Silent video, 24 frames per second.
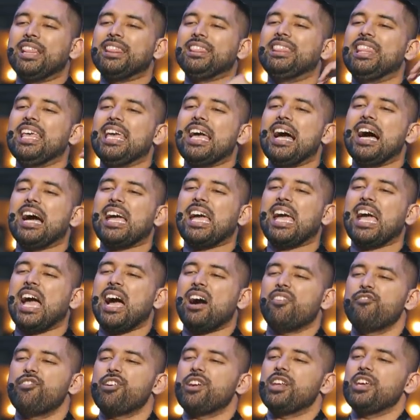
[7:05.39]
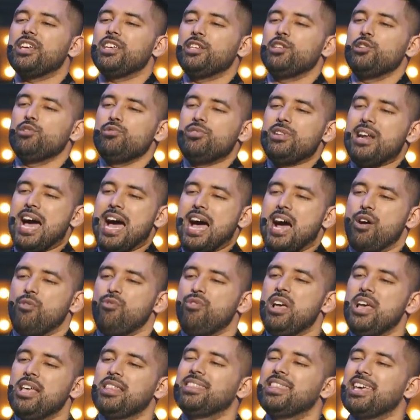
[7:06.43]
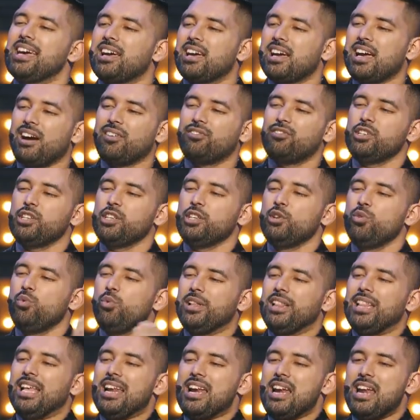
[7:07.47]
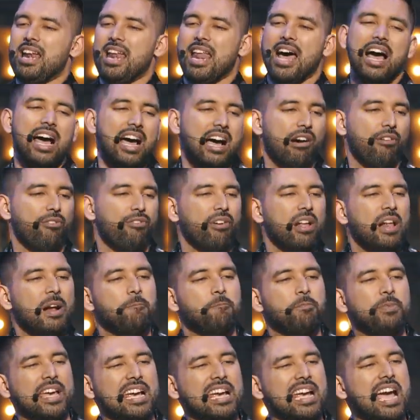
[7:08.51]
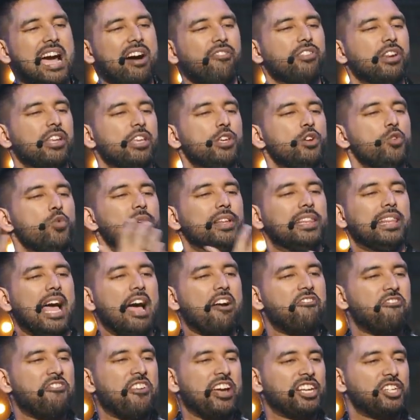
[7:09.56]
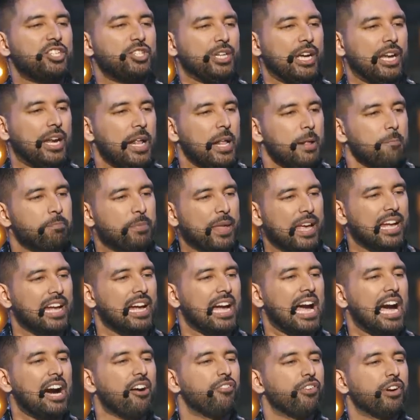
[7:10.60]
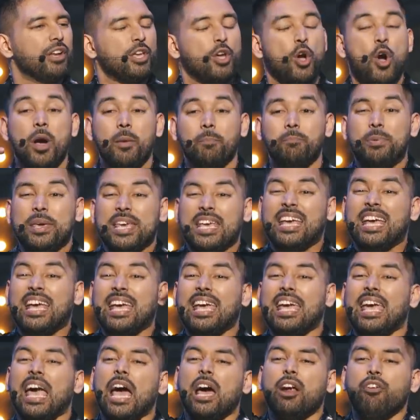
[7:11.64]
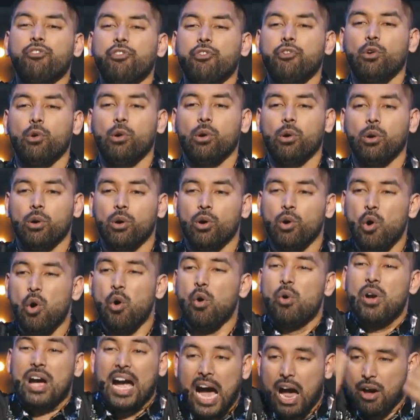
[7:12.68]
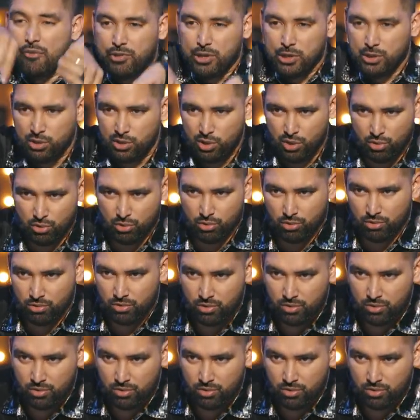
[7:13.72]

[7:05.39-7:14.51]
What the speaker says: They are covering you now. They're covering you with their love. They're covering you with affection. They're covering you. Be careful who covers you.